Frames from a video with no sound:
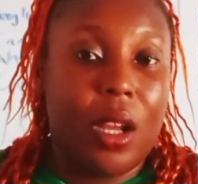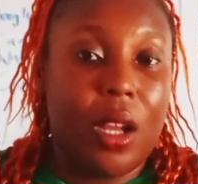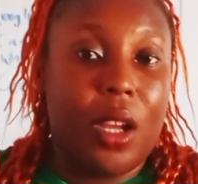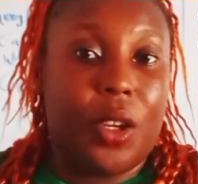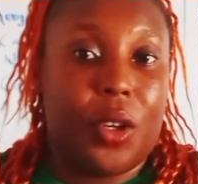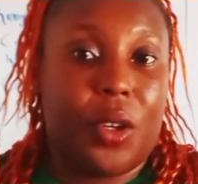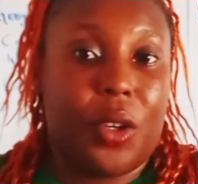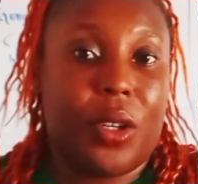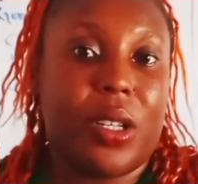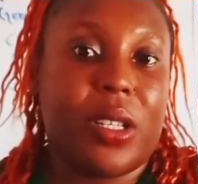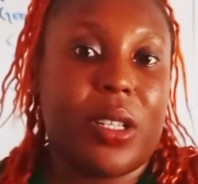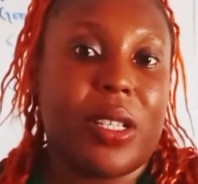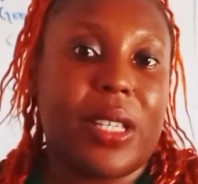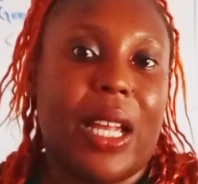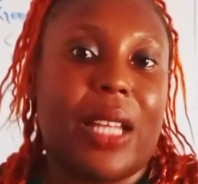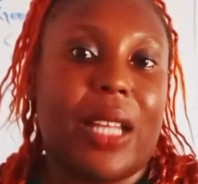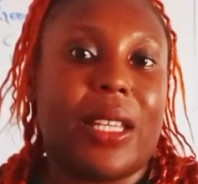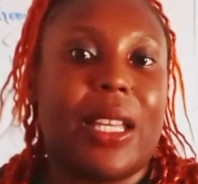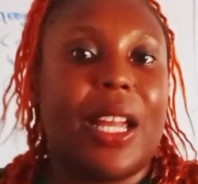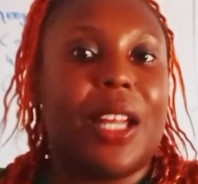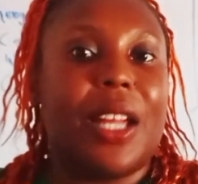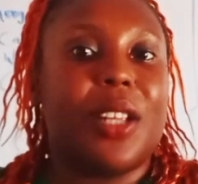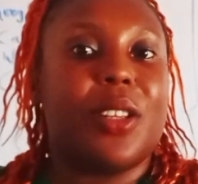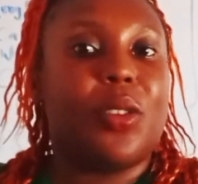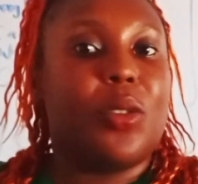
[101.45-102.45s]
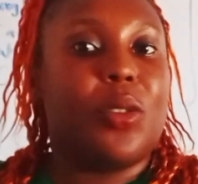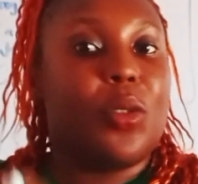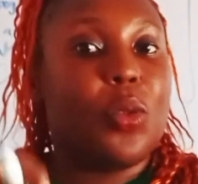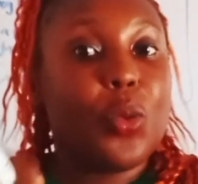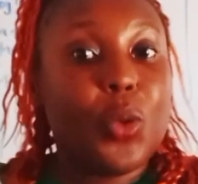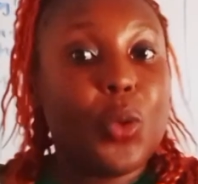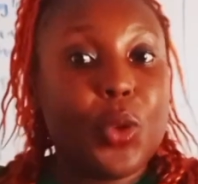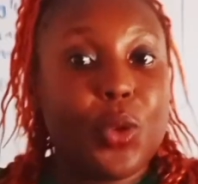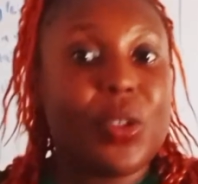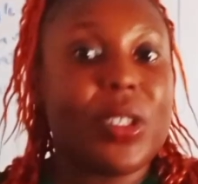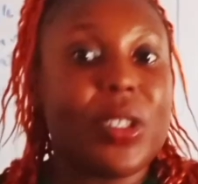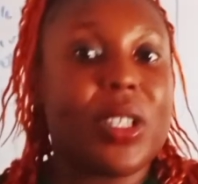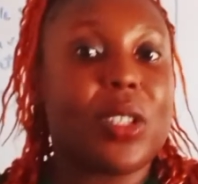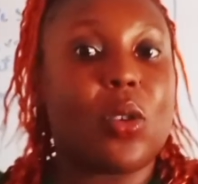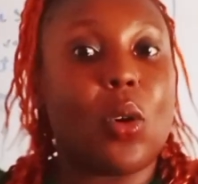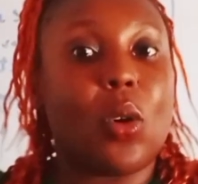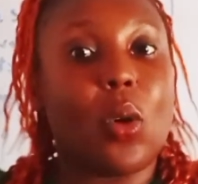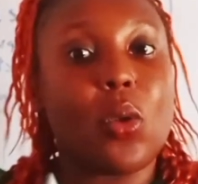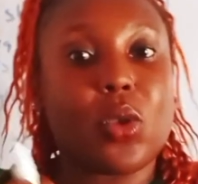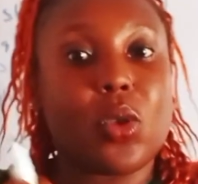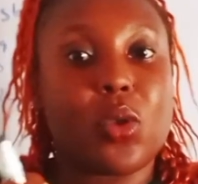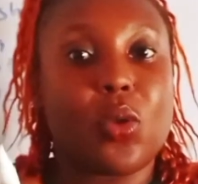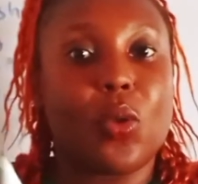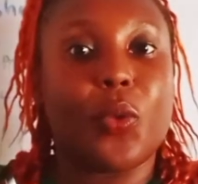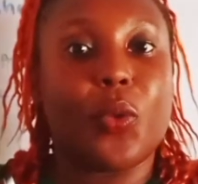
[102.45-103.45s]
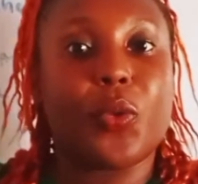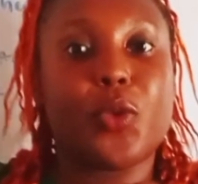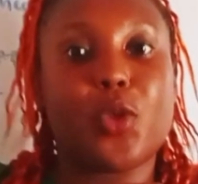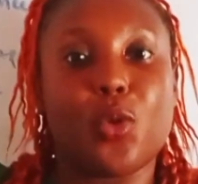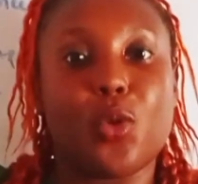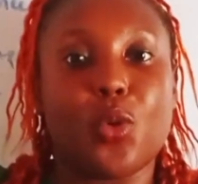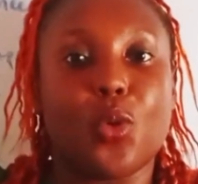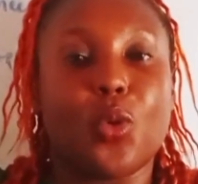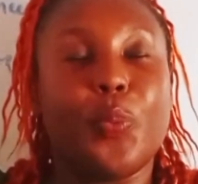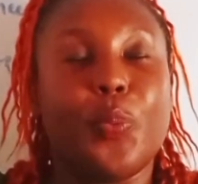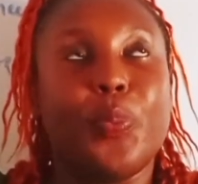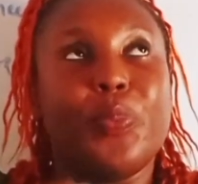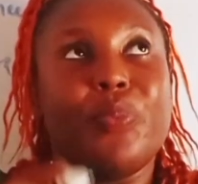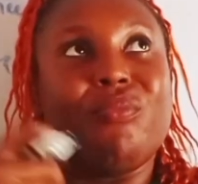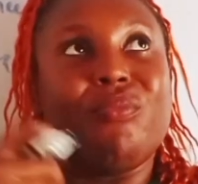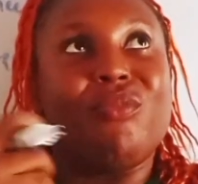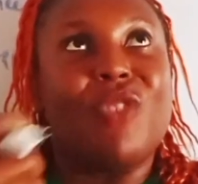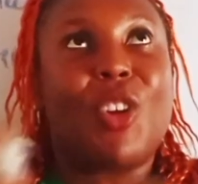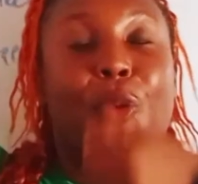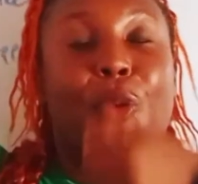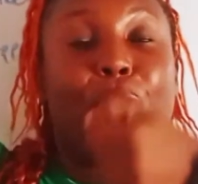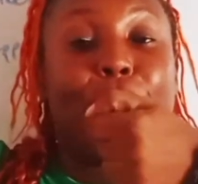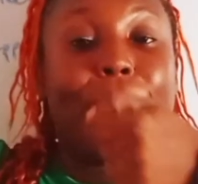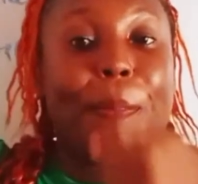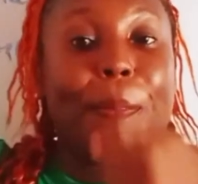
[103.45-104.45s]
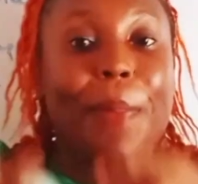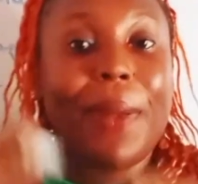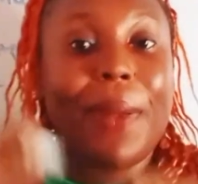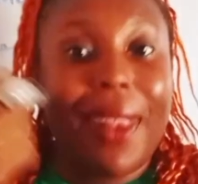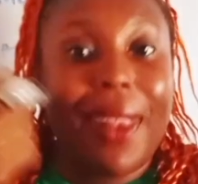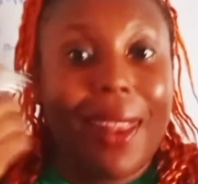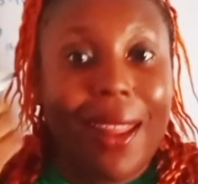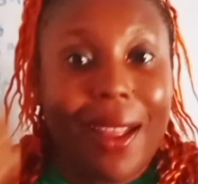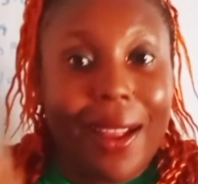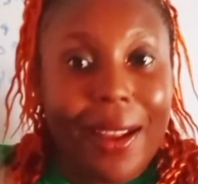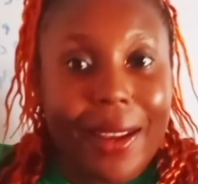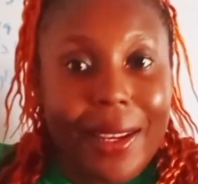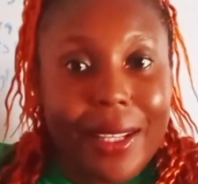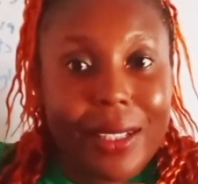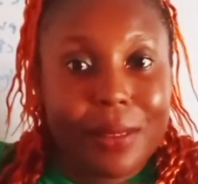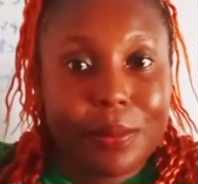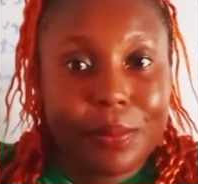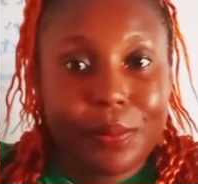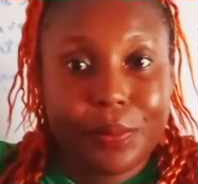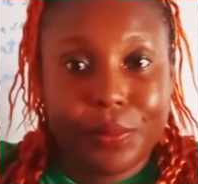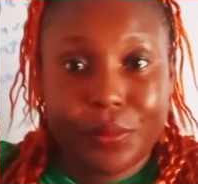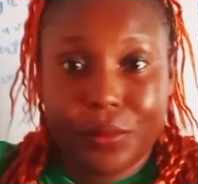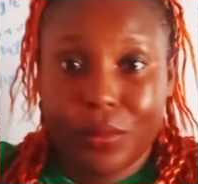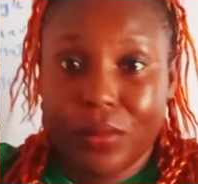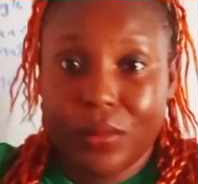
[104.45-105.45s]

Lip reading: You understand? And you use it also to reply